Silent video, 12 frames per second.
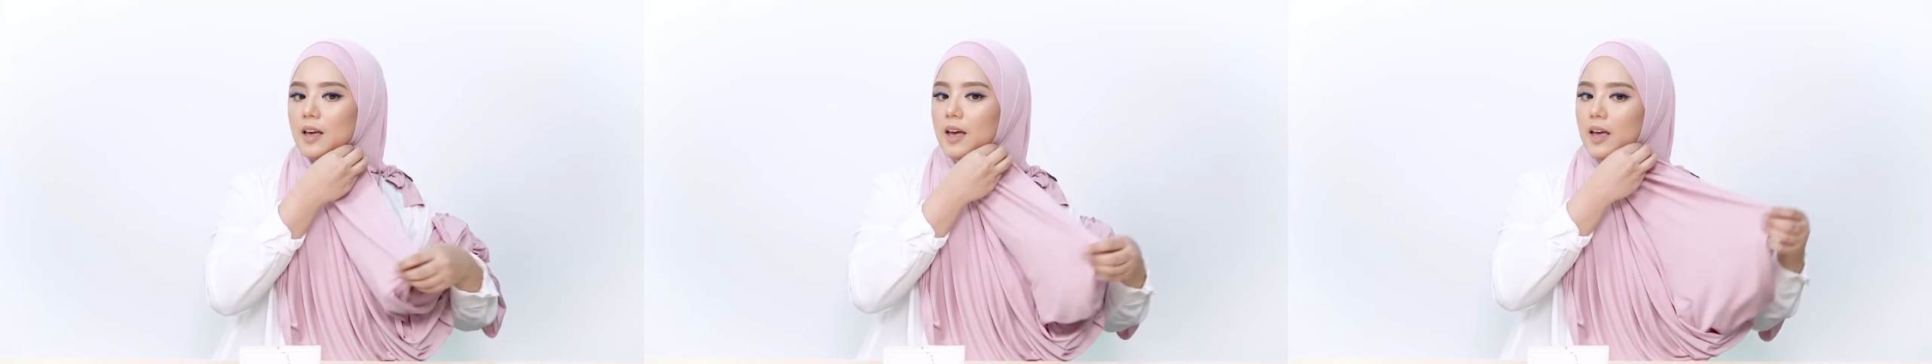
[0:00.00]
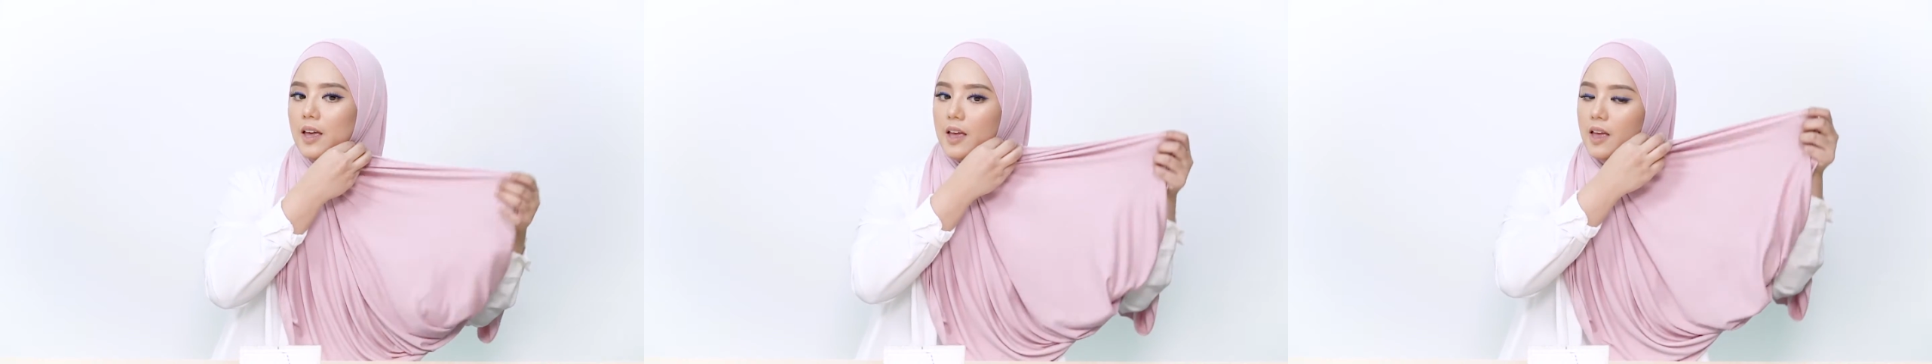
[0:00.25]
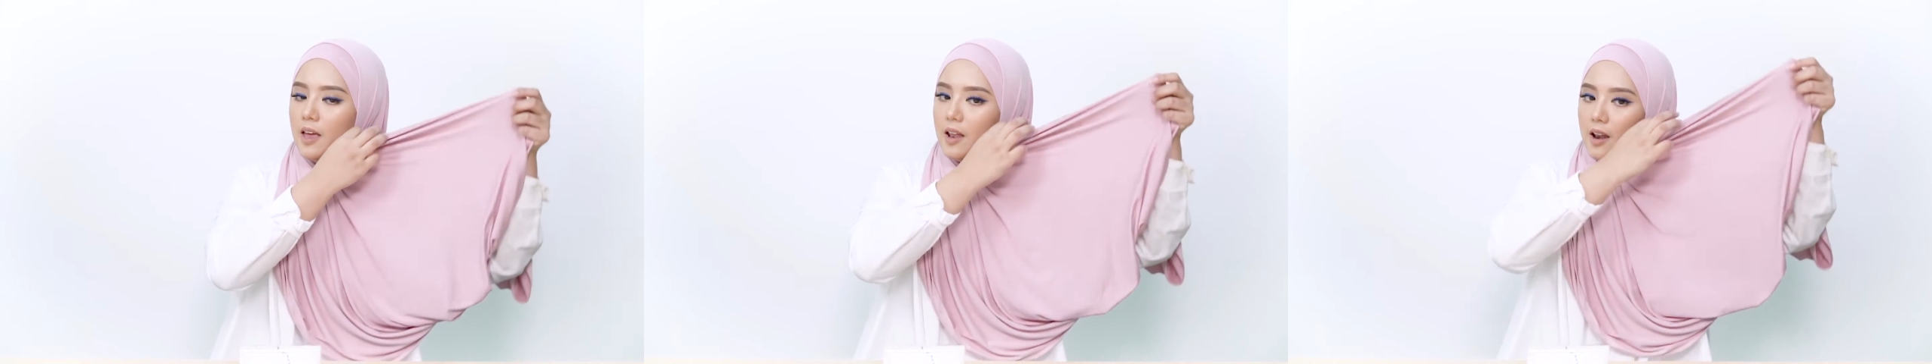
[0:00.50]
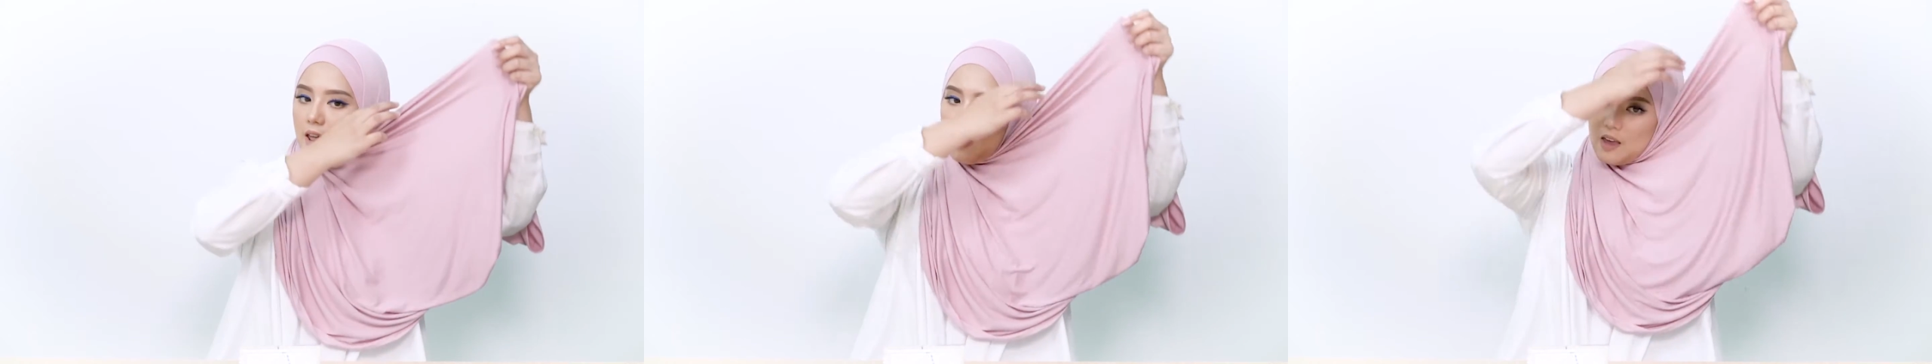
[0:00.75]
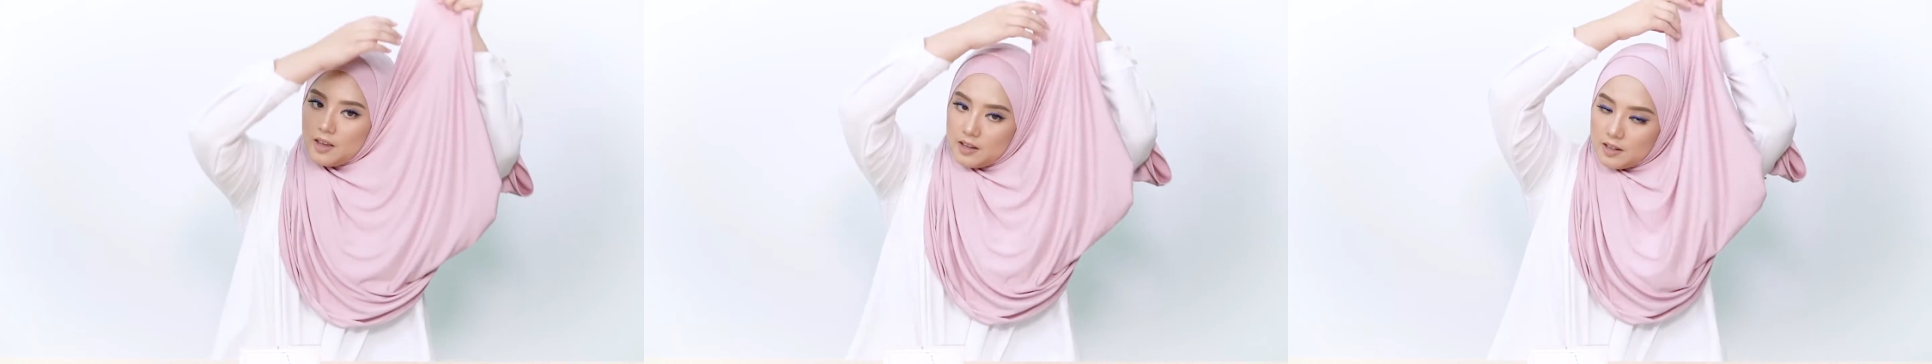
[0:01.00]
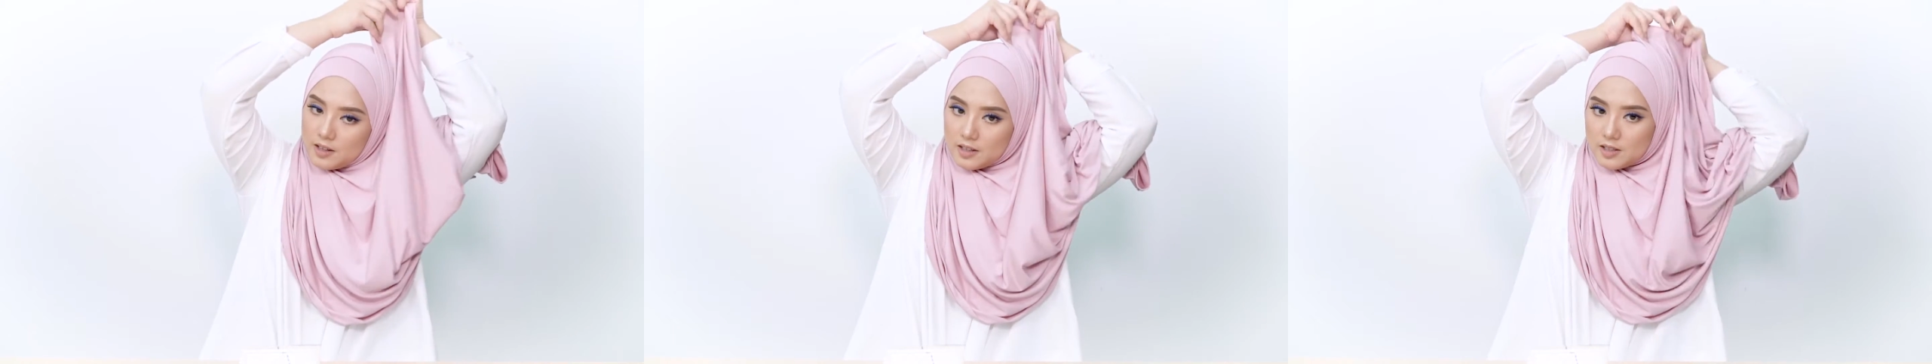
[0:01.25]
and
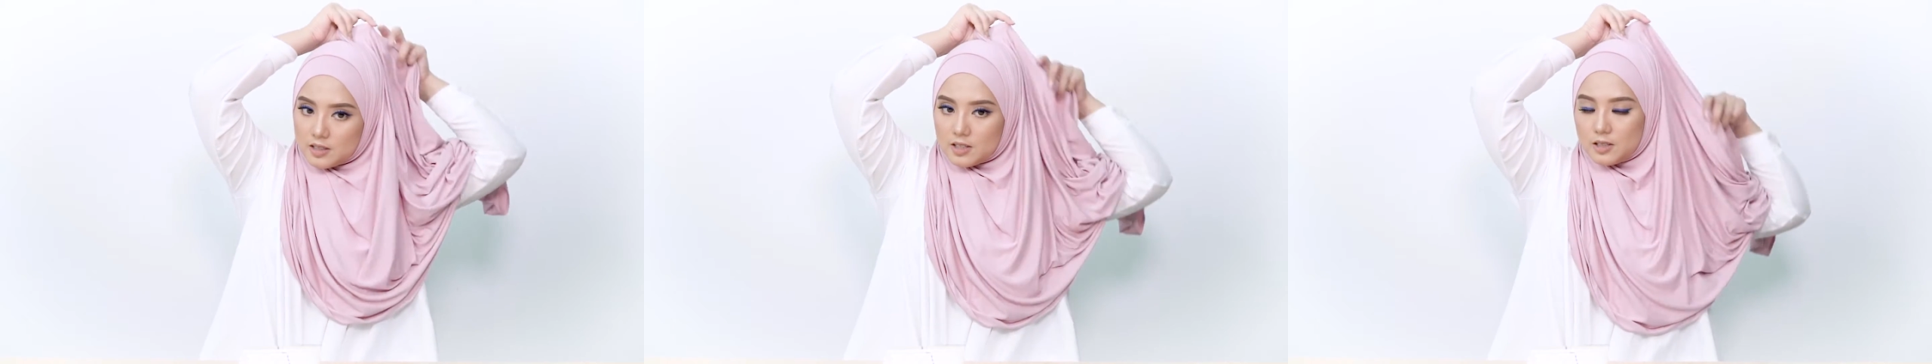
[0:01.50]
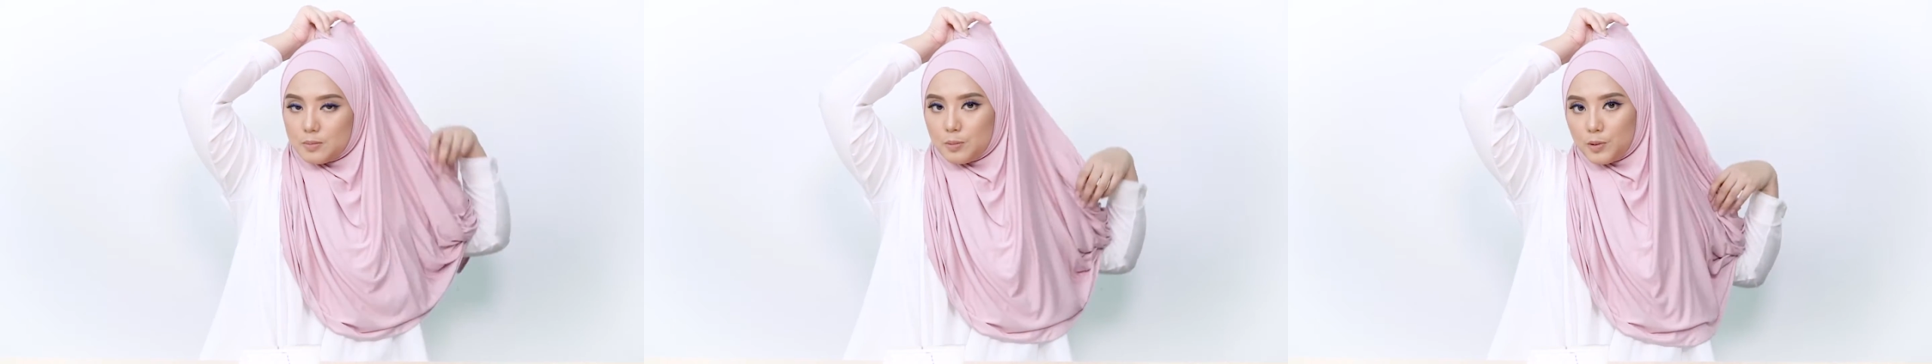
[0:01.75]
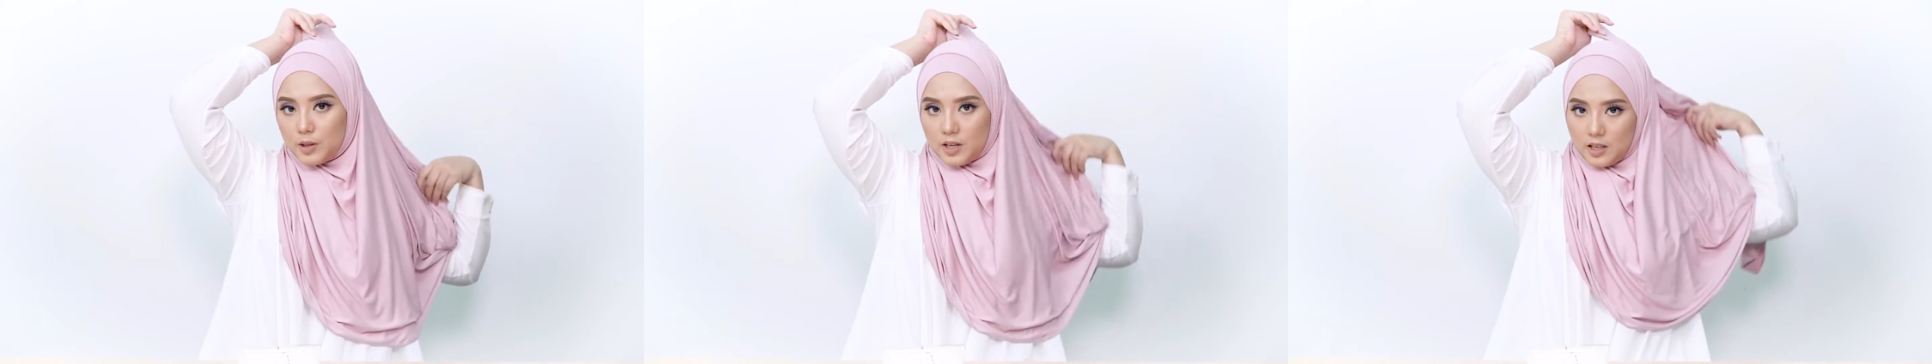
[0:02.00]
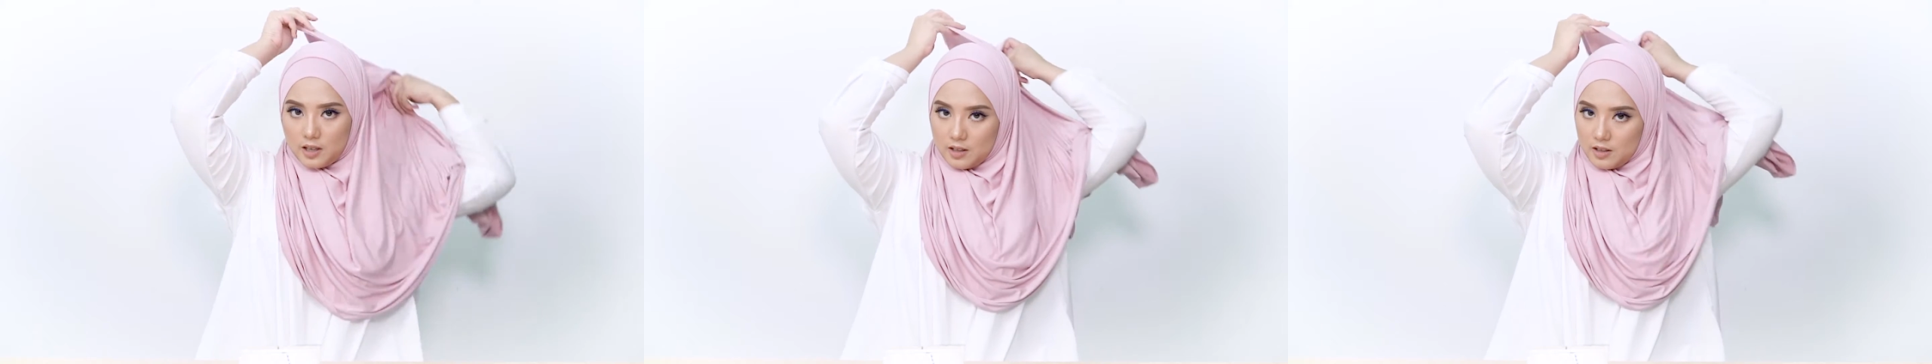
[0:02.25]
just put it